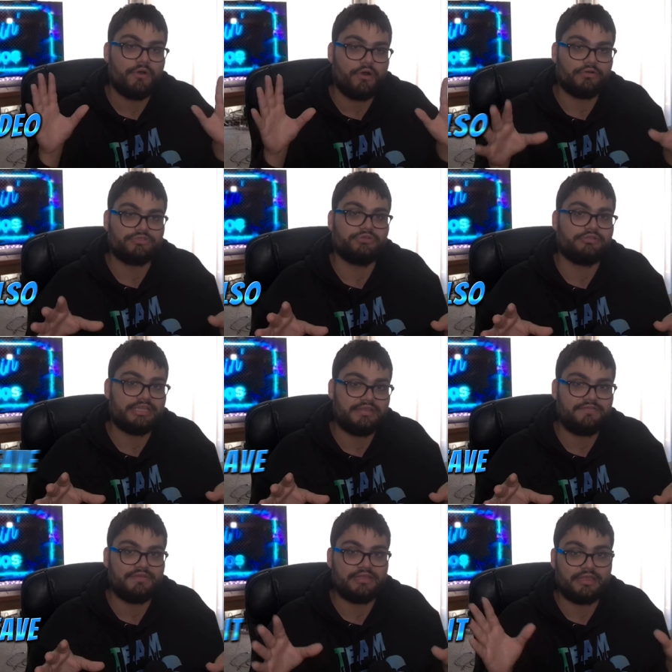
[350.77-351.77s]
also
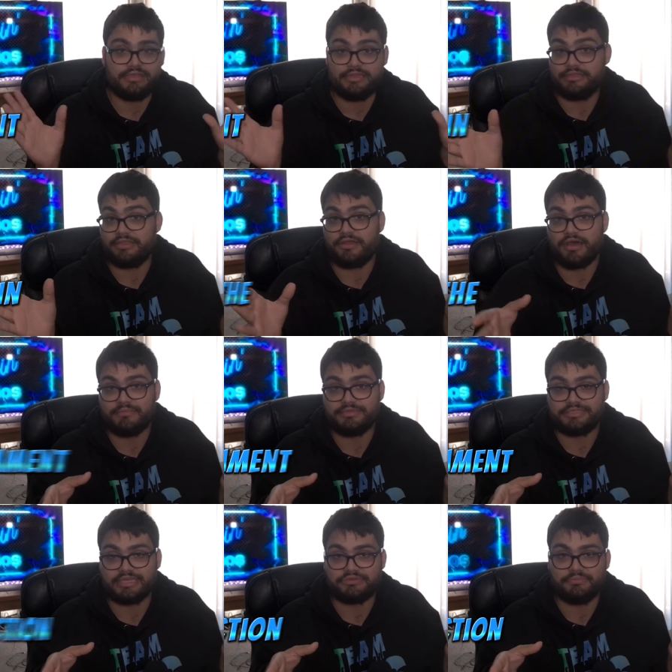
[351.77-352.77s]
leave it eh, in the
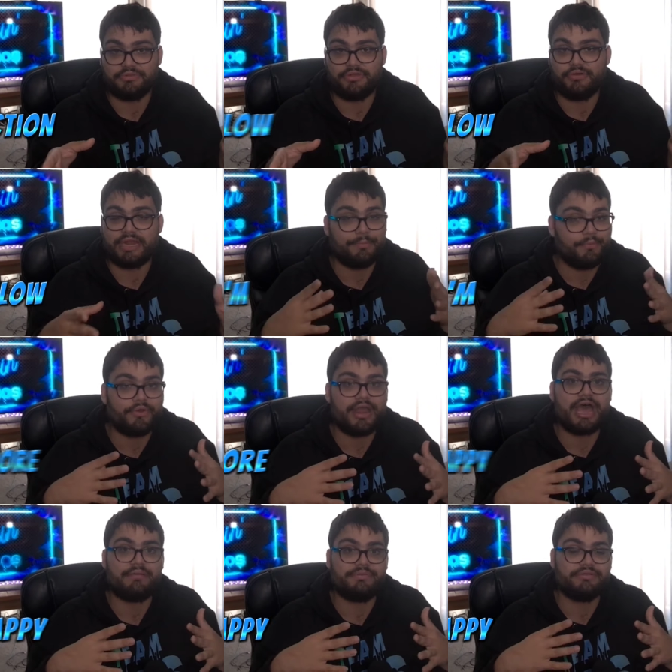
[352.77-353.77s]
comment section below and I'm more
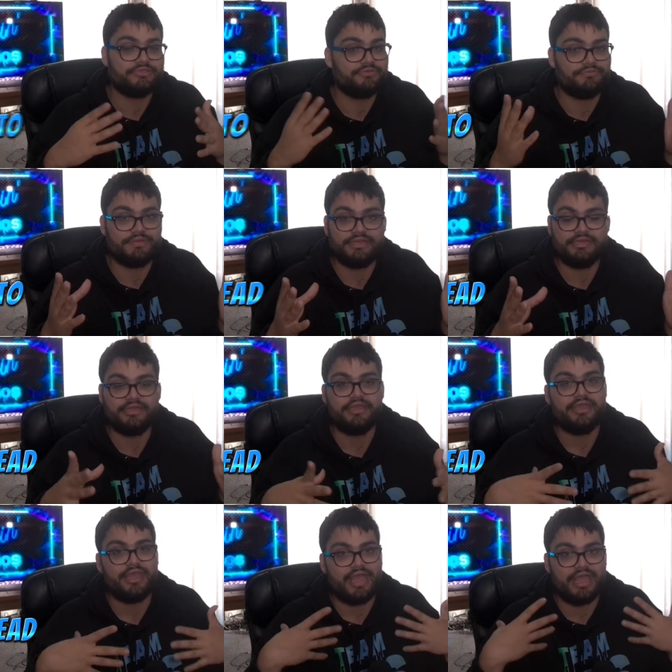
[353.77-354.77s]
happy to read
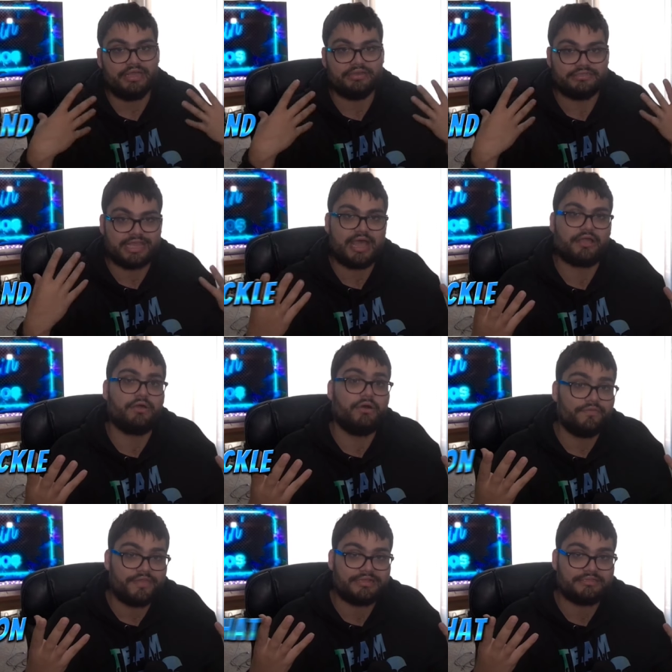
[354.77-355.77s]
and tackle
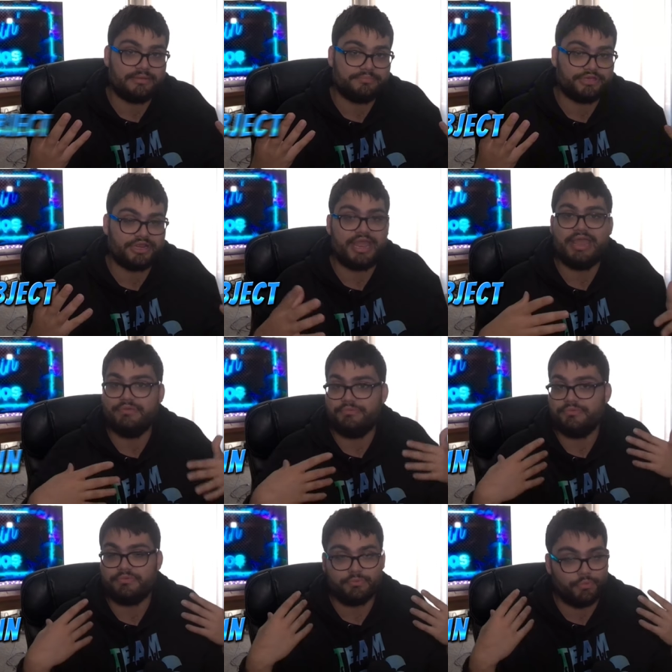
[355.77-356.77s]
on that subject
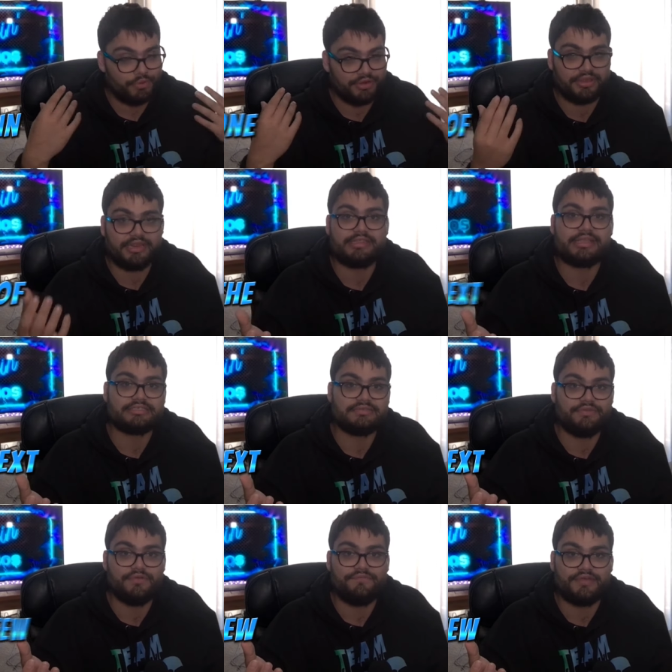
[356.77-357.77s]
in one of the next
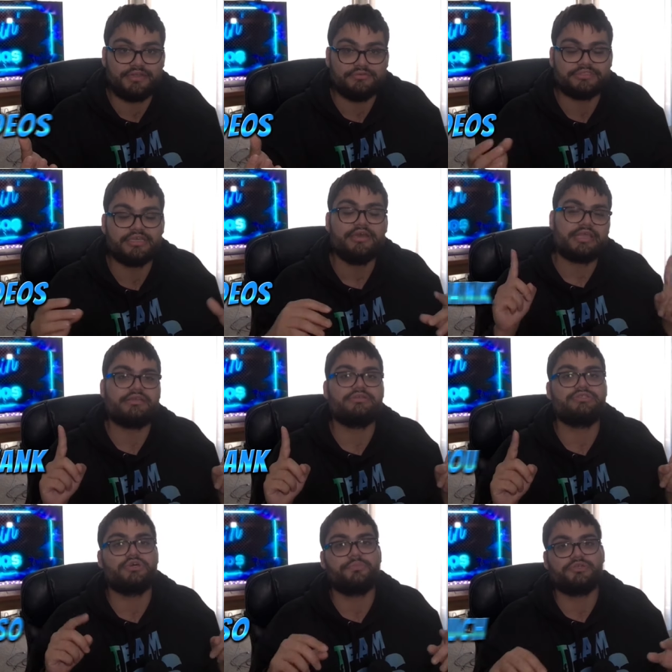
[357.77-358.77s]
few videos. Thank you
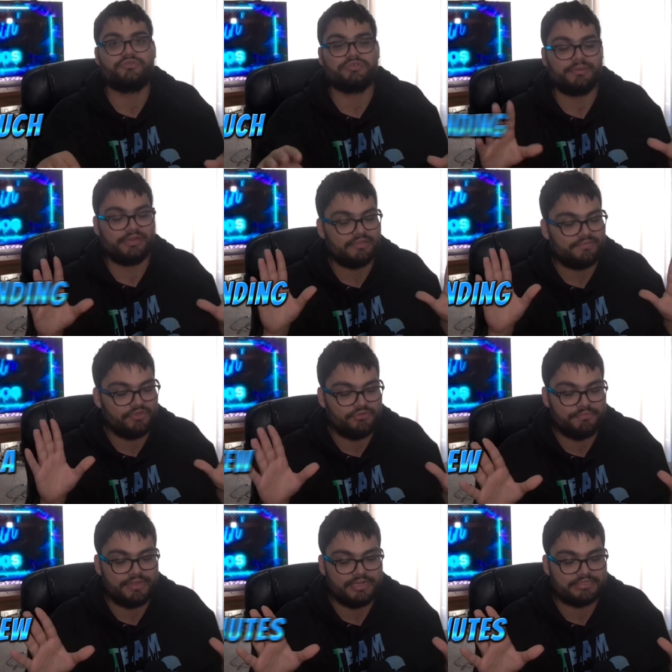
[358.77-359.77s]
so much for spending a few
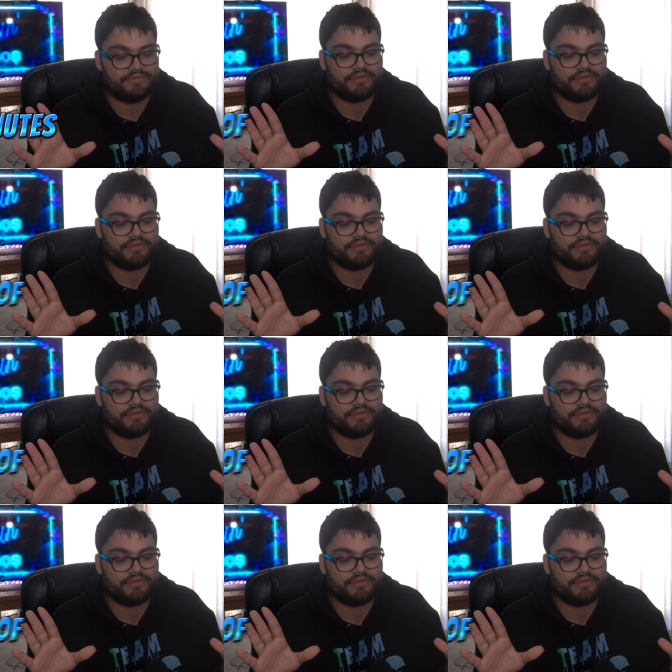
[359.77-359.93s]
minutes of